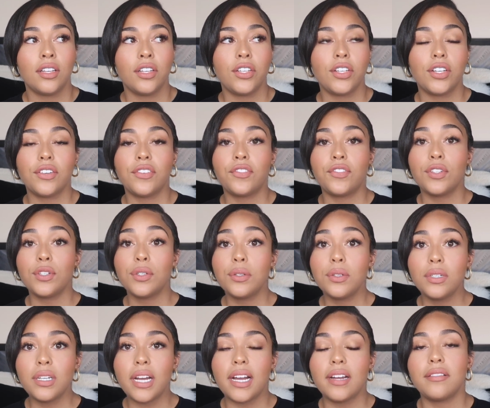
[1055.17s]
your
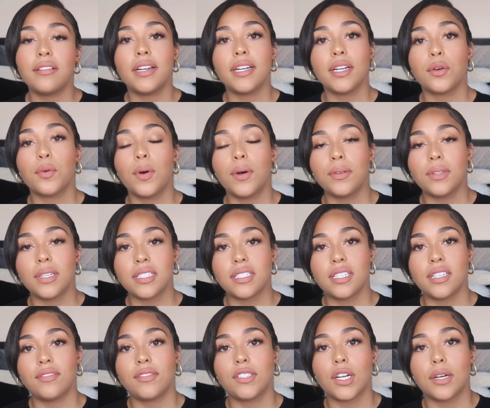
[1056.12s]
food, I read a quote that
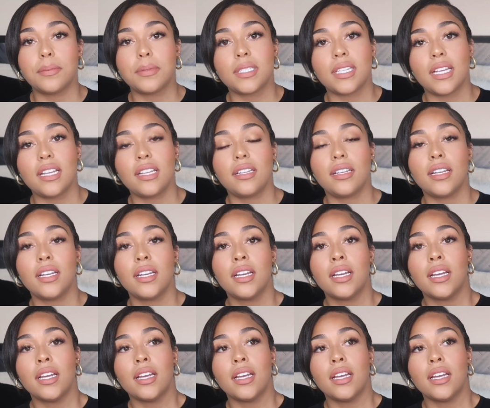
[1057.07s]
Steve Jobs said